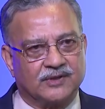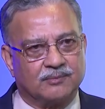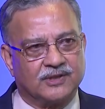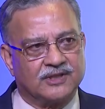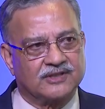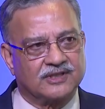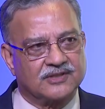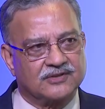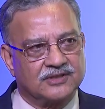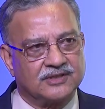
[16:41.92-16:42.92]
players are
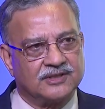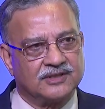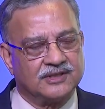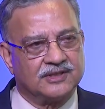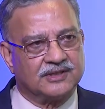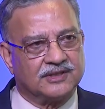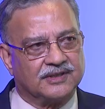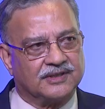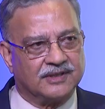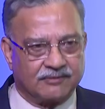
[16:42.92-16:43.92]
concerned,
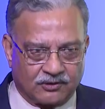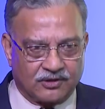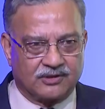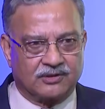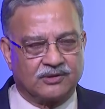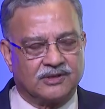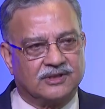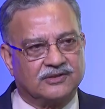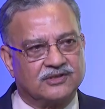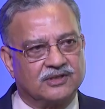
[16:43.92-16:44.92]
they have got
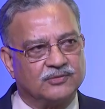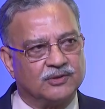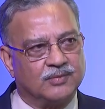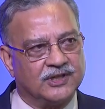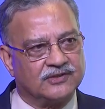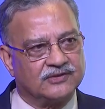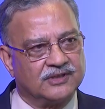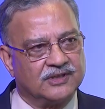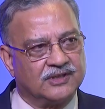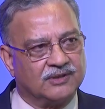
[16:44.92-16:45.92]
good systems in place.
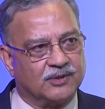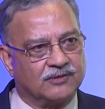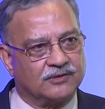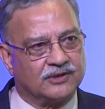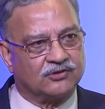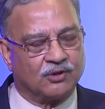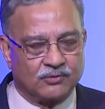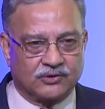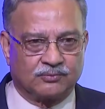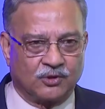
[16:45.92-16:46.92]
But for the
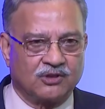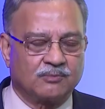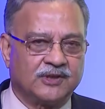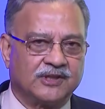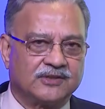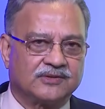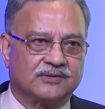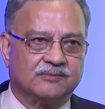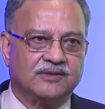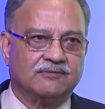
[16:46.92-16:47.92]
smaller players,
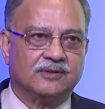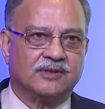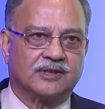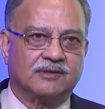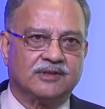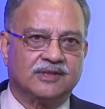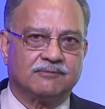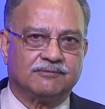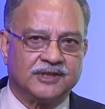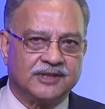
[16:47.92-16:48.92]
we've given
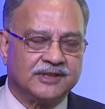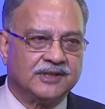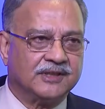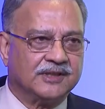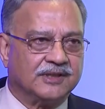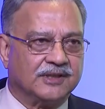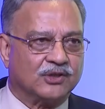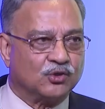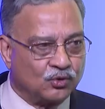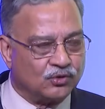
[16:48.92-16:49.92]
them free
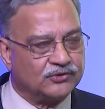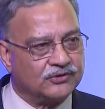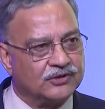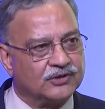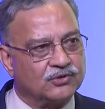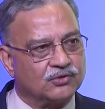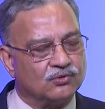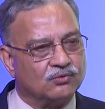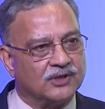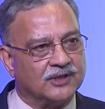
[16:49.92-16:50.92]
tools
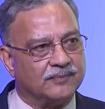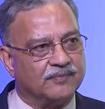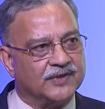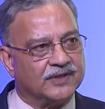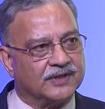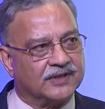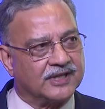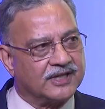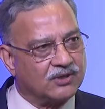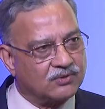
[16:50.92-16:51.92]
to
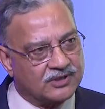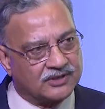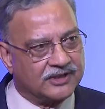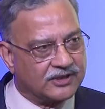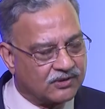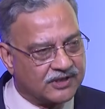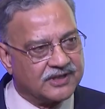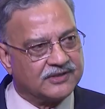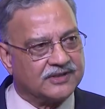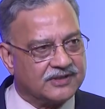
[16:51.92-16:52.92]
carry out their
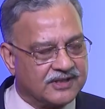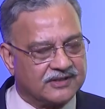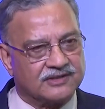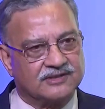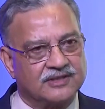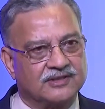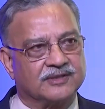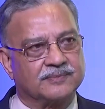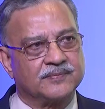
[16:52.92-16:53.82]
audits and checks, etc.